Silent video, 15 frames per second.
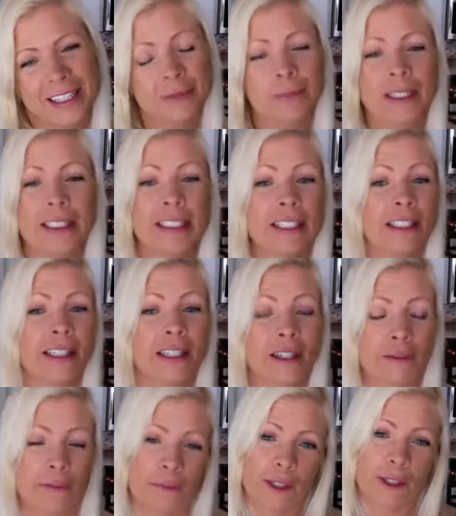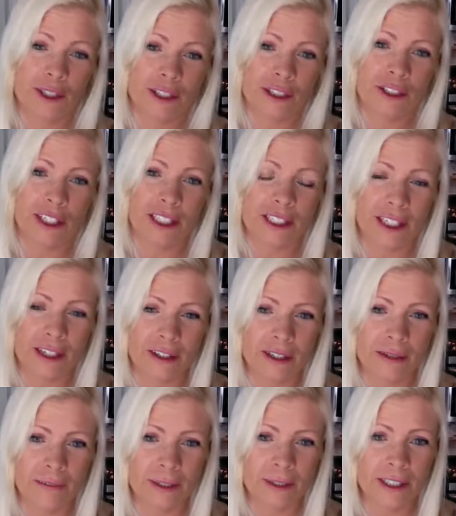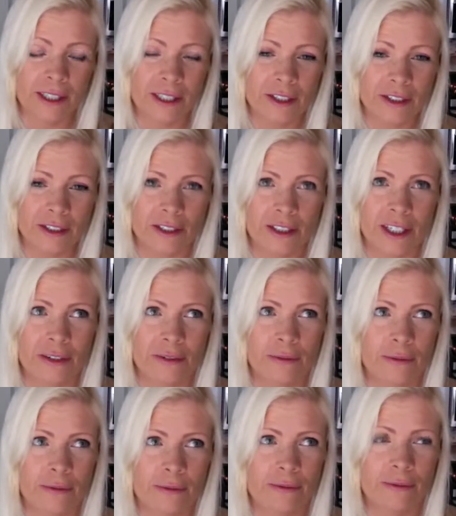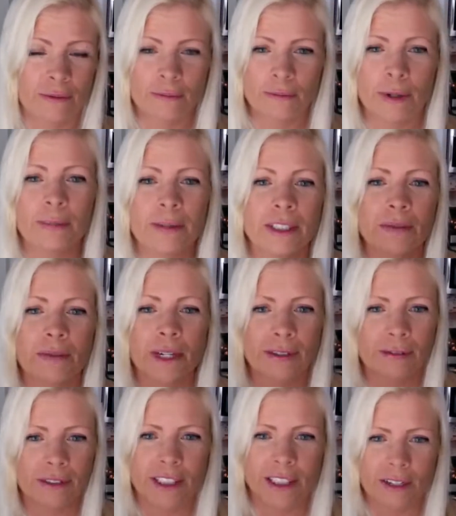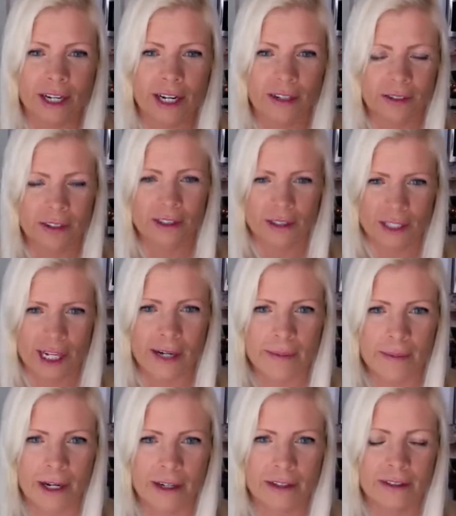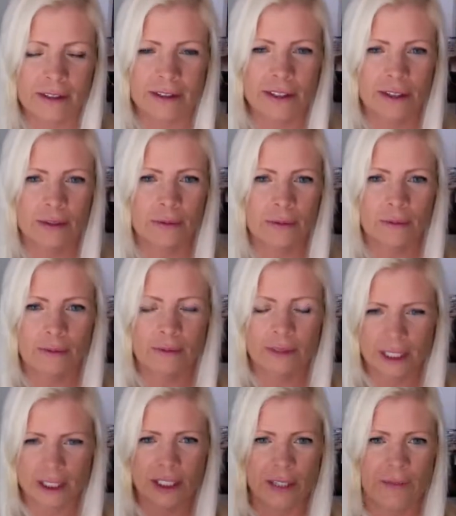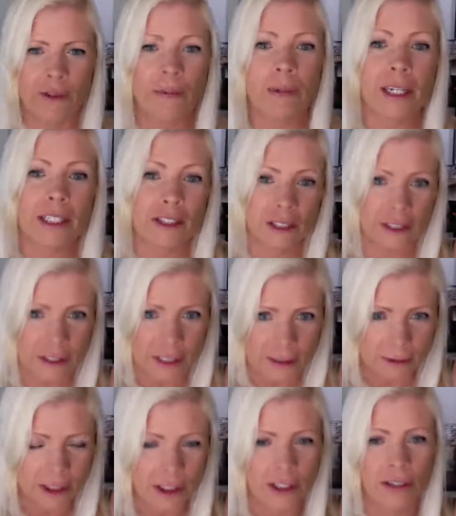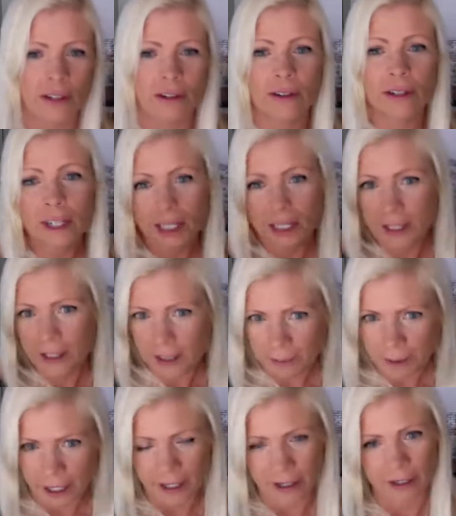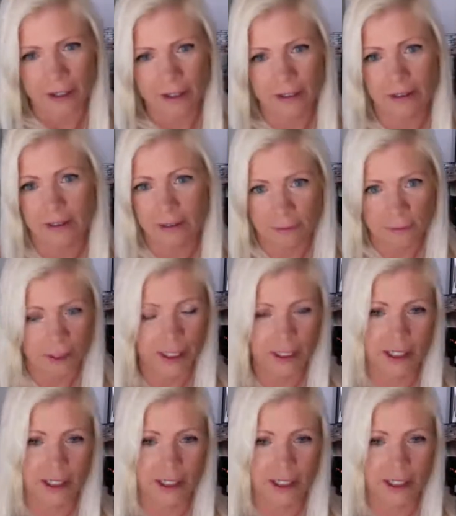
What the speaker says: basically, you're just trying to tell them that you're just trying to represent whatever's in their house to the iBuyer. So they should give you pictures that would show the buyer what they're going to.